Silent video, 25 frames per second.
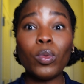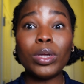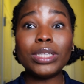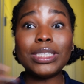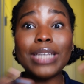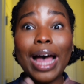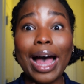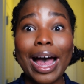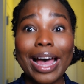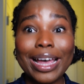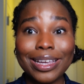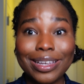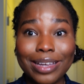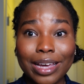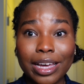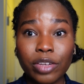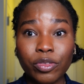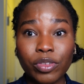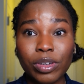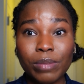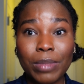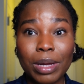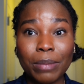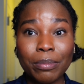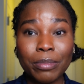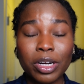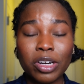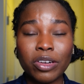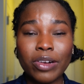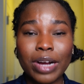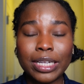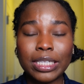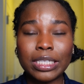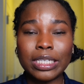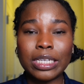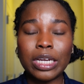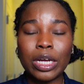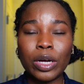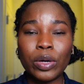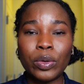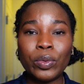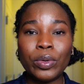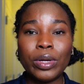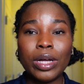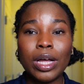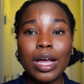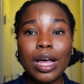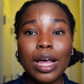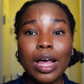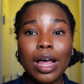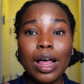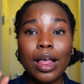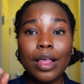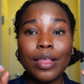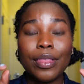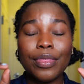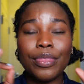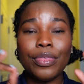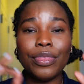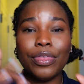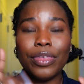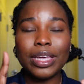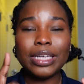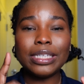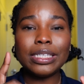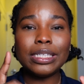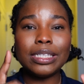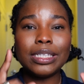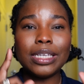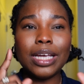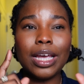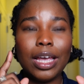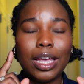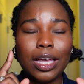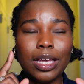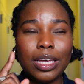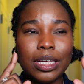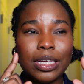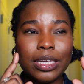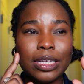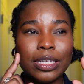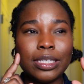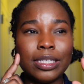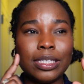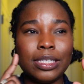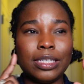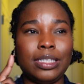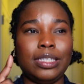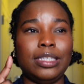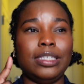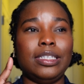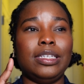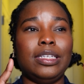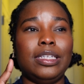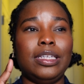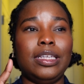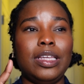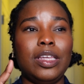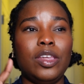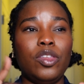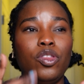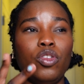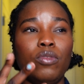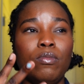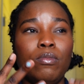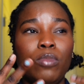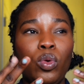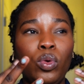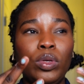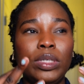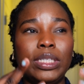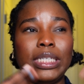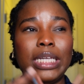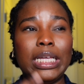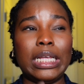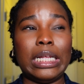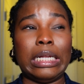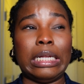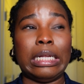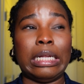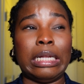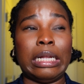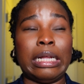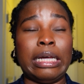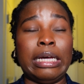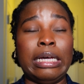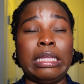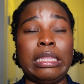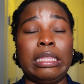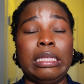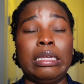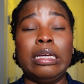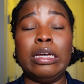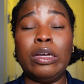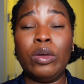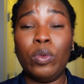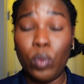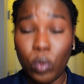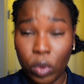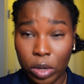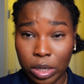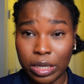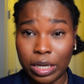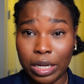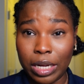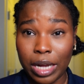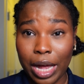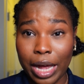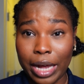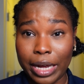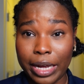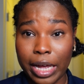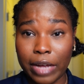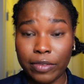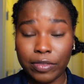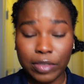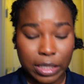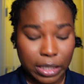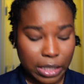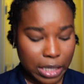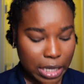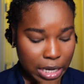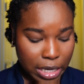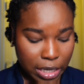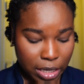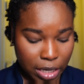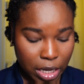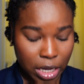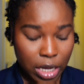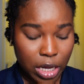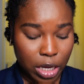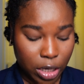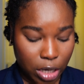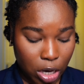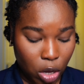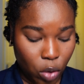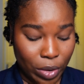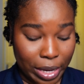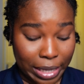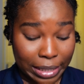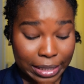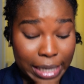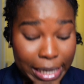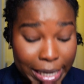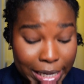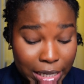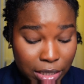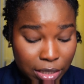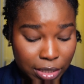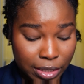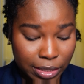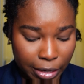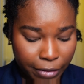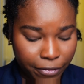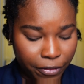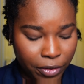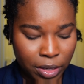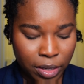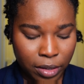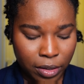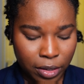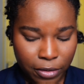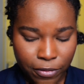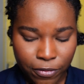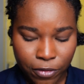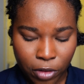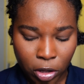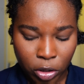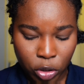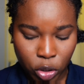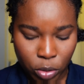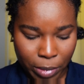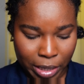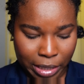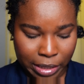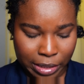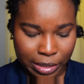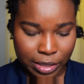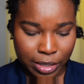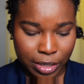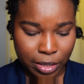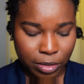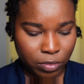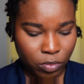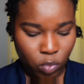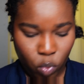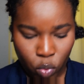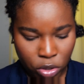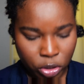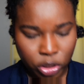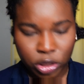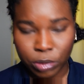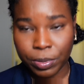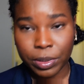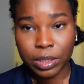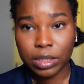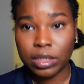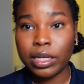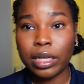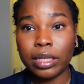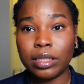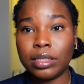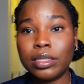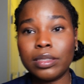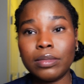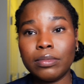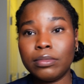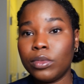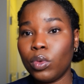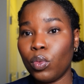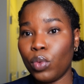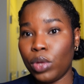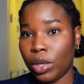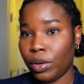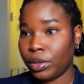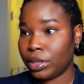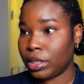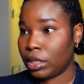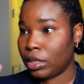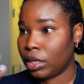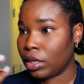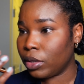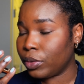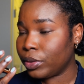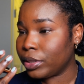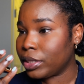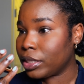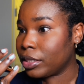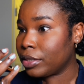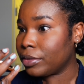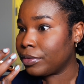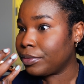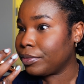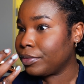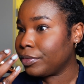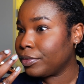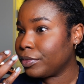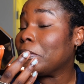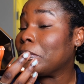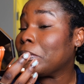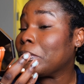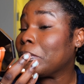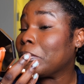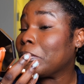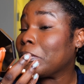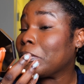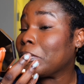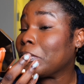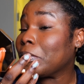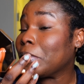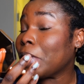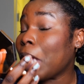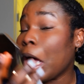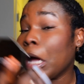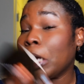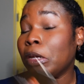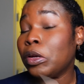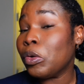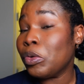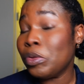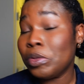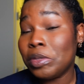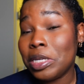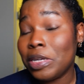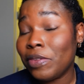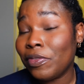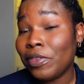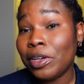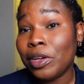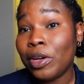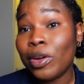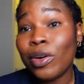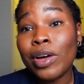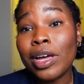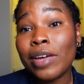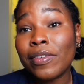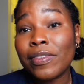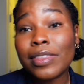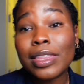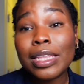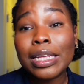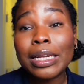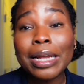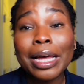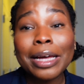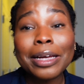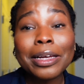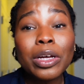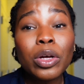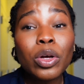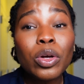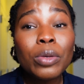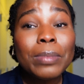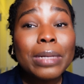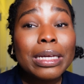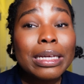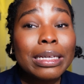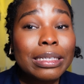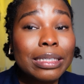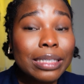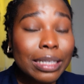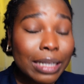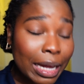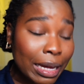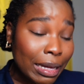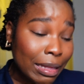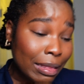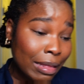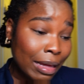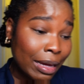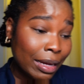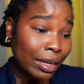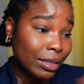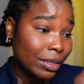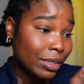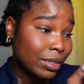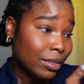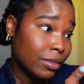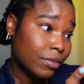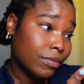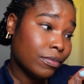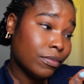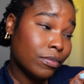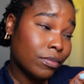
what I can remember right now, this is the most lengthening one I have seen. Now, it is definitely volumizing, 100%, without a doubt. I don't even know if the Lancôme is like that,